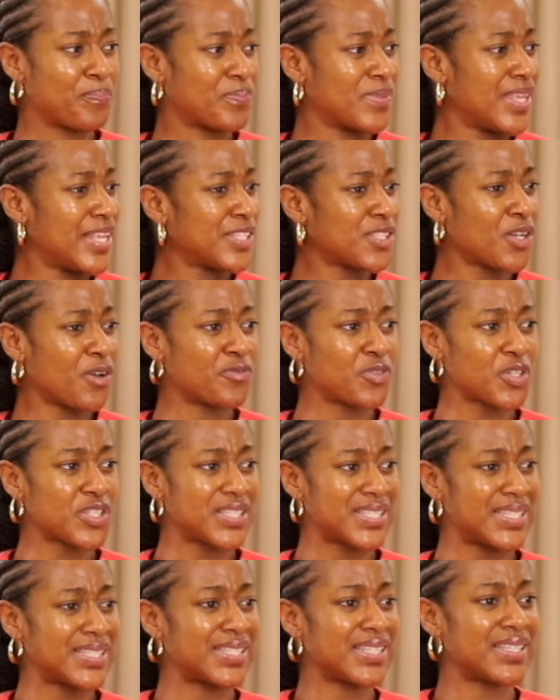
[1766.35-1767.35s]
Instead of just
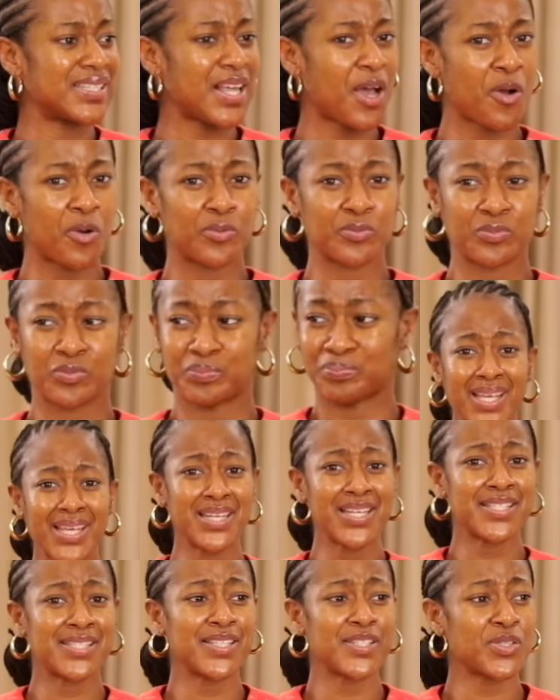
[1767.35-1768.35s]
sitting down in
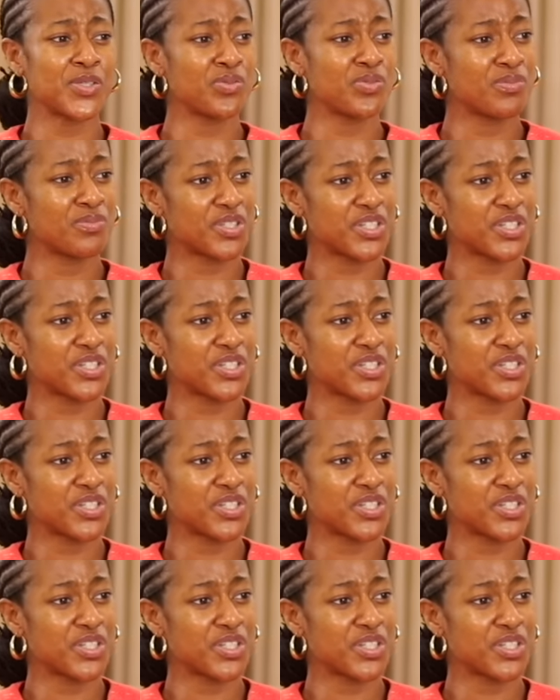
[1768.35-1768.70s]
a sitting room,